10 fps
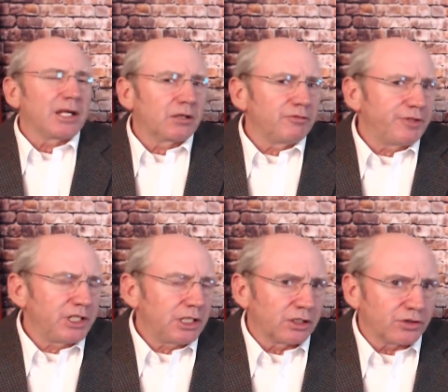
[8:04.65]

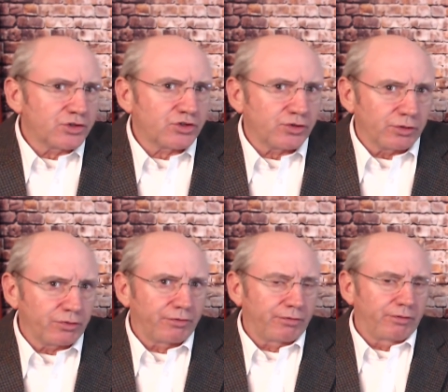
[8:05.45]
inconvenient
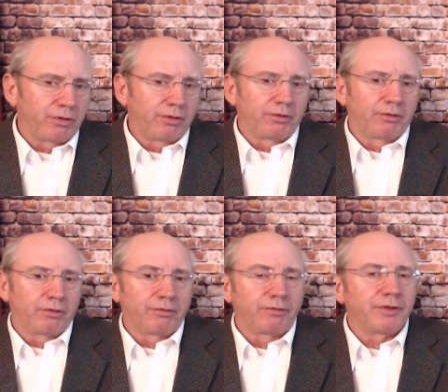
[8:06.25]
truth
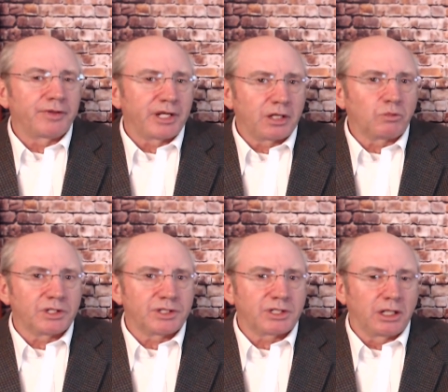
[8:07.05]
that they don't
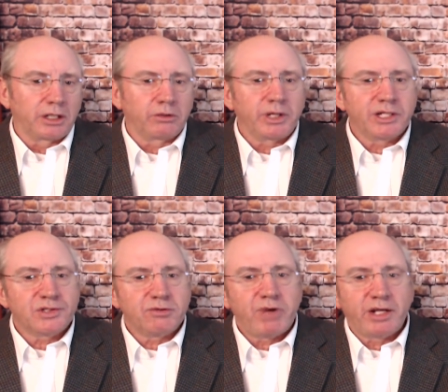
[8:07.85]
want to tell you is
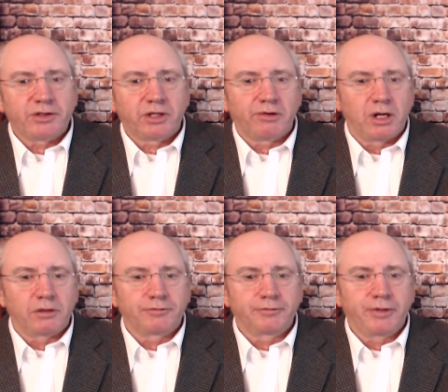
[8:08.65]
the red
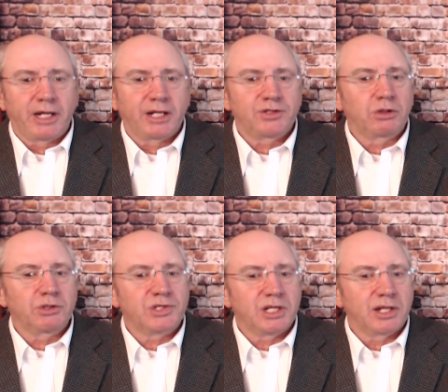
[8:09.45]
graph, and as you can
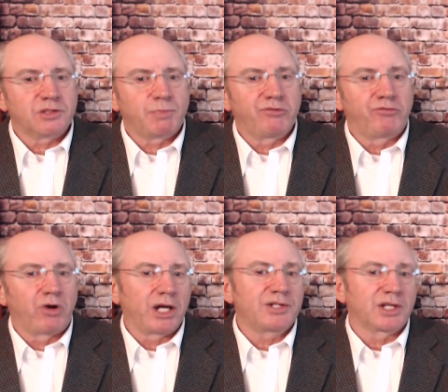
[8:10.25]
see, that's been
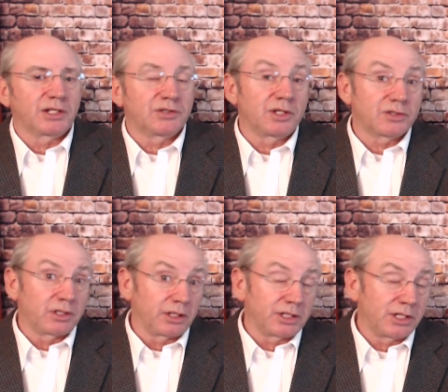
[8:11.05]
rising since
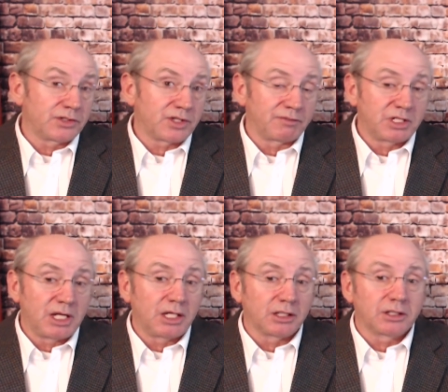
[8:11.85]

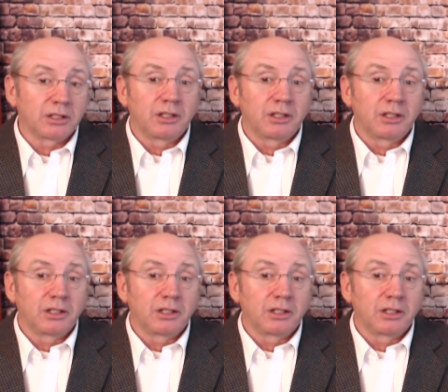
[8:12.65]
1978.